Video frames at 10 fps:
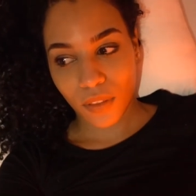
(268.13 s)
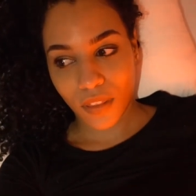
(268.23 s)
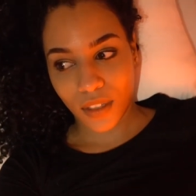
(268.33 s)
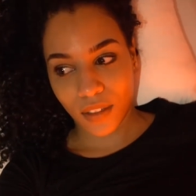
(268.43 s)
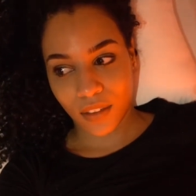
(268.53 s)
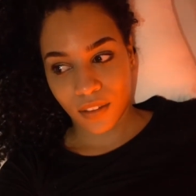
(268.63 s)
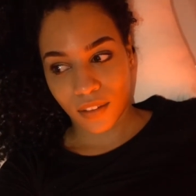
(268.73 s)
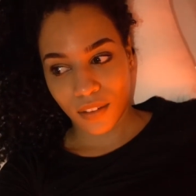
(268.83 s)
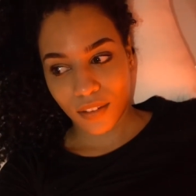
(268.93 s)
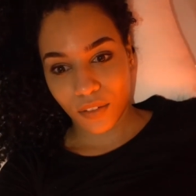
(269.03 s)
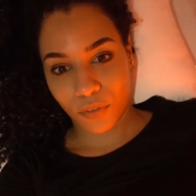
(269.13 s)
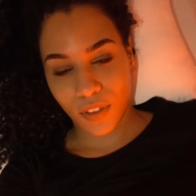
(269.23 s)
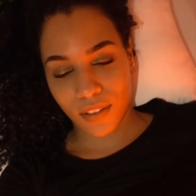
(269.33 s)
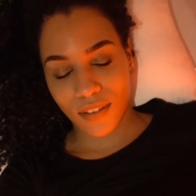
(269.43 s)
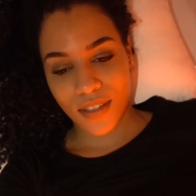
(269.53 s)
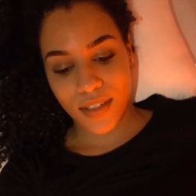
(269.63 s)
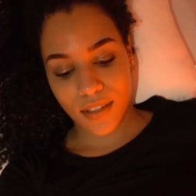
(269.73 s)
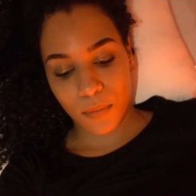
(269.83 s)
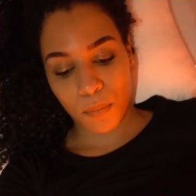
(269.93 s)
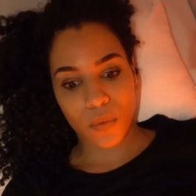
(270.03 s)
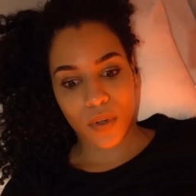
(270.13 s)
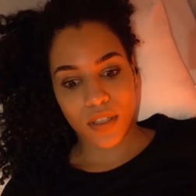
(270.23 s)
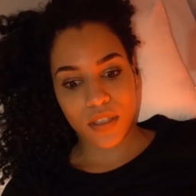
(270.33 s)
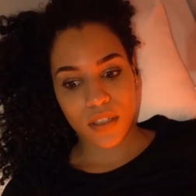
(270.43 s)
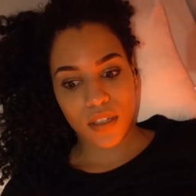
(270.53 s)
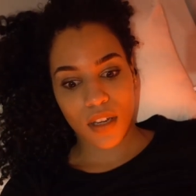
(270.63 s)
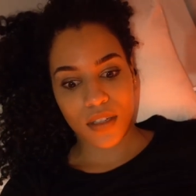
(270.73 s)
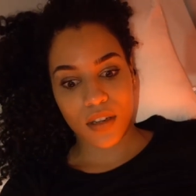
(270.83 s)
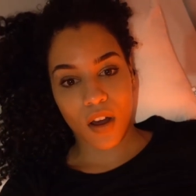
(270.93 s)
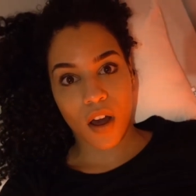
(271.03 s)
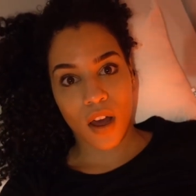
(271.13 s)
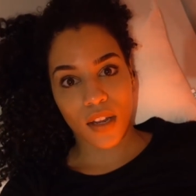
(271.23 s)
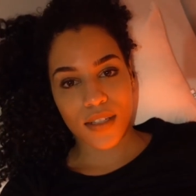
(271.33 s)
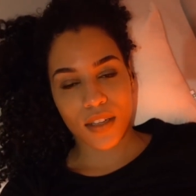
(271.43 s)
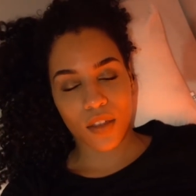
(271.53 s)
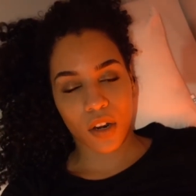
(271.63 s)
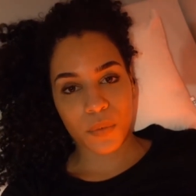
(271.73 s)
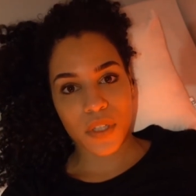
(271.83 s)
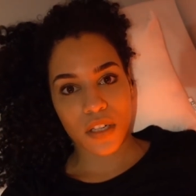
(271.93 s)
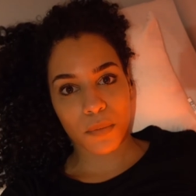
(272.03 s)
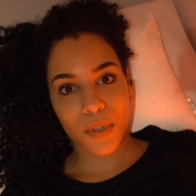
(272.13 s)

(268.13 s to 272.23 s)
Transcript: The V steam wasn't as hot as I thought it was gonna